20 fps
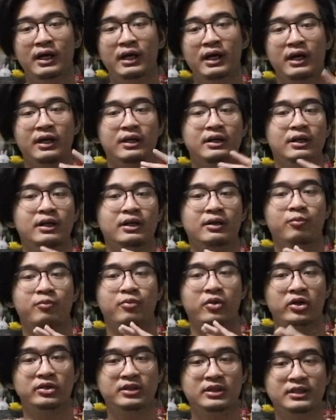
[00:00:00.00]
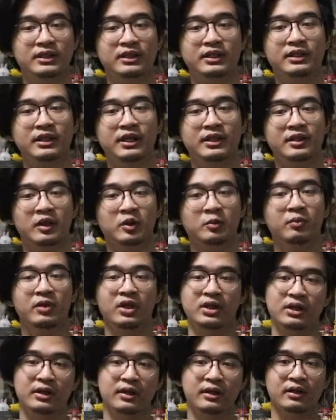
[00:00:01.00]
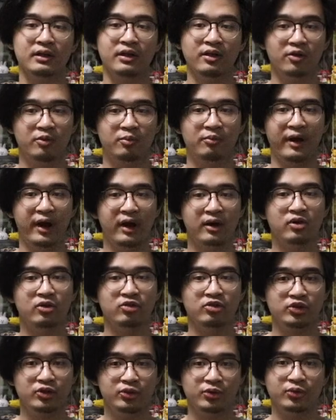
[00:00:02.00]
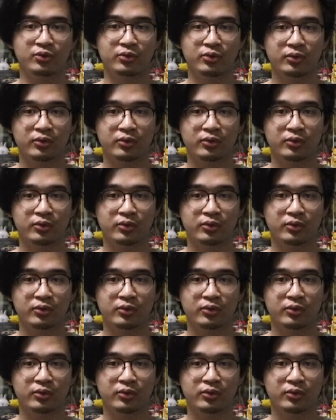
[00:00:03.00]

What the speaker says: and they'll process it again and make it another brand new shoe.